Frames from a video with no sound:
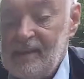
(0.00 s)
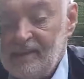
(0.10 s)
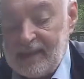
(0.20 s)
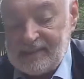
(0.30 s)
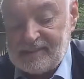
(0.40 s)

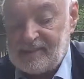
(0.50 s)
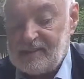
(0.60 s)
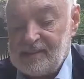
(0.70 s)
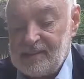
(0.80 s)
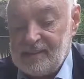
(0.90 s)
this
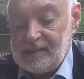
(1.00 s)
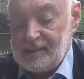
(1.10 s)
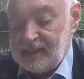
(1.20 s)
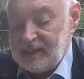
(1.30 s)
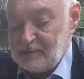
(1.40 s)

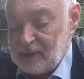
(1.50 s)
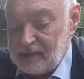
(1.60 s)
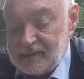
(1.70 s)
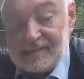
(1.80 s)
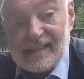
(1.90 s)
is one of
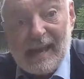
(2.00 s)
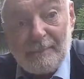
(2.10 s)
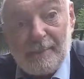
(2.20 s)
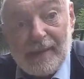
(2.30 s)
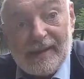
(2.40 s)
these
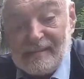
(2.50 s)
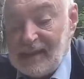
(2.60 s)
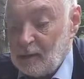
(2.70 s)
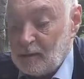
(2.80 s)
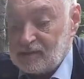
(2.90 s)
camping
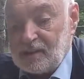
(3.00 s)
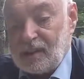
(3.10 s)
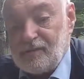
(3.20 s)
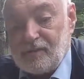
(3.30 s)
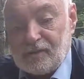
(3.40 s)
towels. I don't
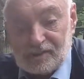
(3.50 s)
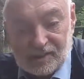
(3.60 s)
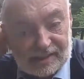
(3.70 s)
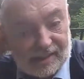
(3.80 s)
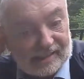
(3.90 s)
know if you can
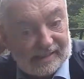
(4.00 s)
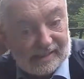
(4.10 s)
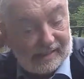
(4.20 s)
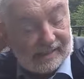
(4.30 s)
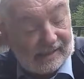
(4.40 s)
see that.
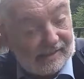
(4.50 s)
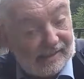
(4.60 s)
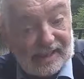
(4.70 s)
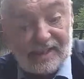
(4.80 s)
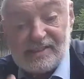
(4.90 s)

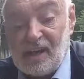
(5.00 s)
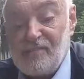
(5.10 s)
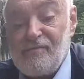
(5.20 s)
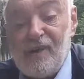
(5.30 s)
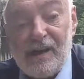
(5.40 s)
These are
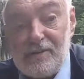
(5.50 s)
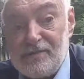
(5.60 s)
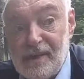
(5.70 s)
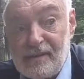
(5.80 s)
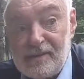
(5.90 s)
very,
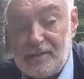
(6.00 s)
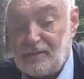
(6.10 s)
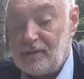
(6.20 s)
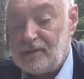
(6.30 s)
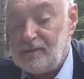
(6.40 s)
very
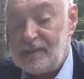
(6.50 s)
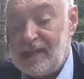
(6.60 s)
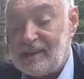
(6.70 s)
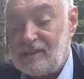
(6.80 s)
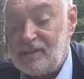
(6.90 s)
useful. You can
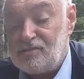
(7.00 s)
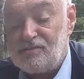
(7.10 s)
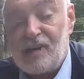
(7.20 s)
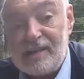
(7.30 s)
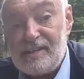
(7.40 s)
actually
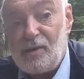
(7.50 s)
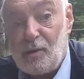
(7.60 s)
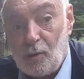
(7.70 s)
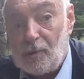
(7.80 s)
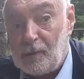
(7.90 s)
dry your
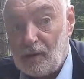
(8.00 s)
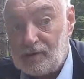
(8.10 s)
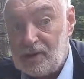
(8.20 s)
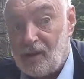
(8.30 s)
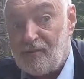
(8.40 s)
whole
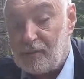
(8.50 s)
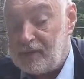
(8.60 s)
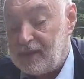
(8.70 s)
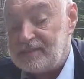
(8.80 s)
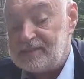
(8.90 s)
body off with
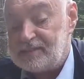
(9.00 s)
this.